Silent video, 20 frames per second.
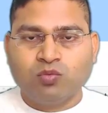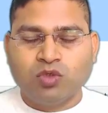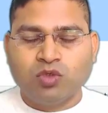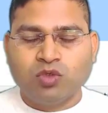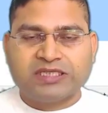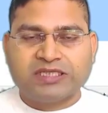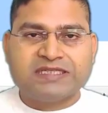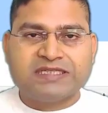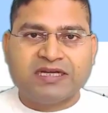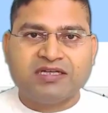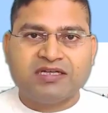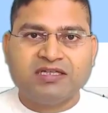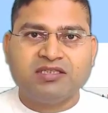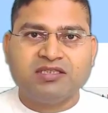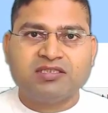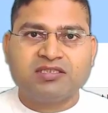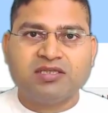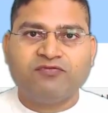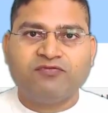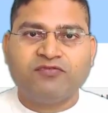what exactly
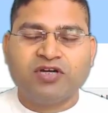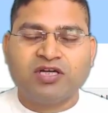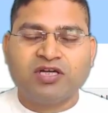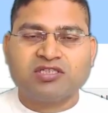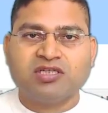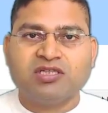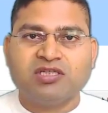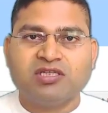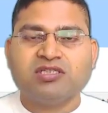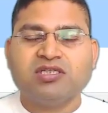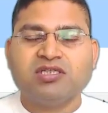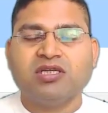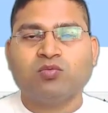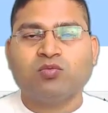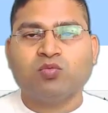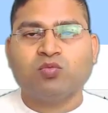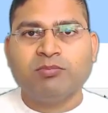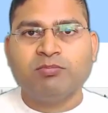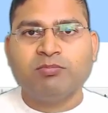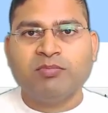the zip function is it
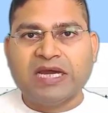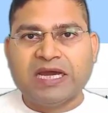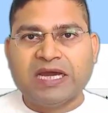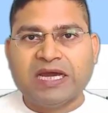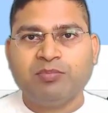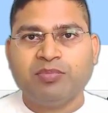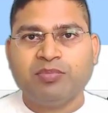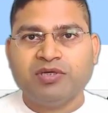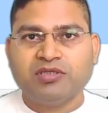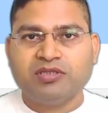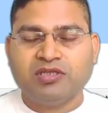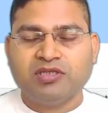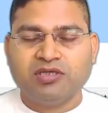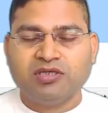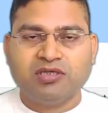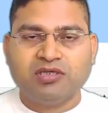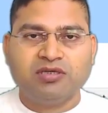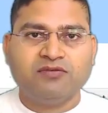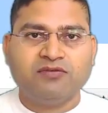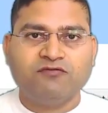will map the
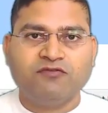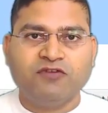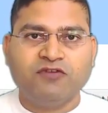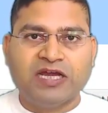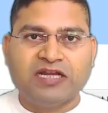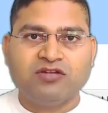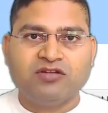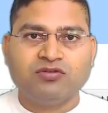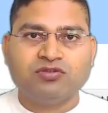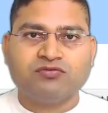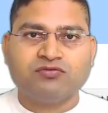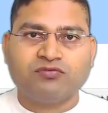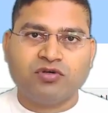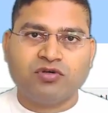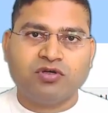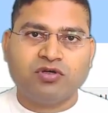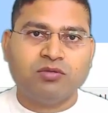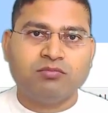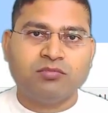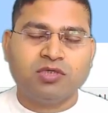values
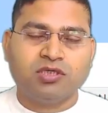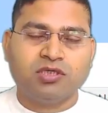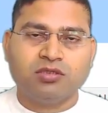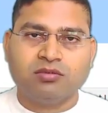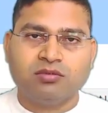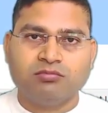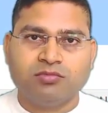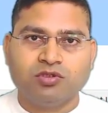from uh,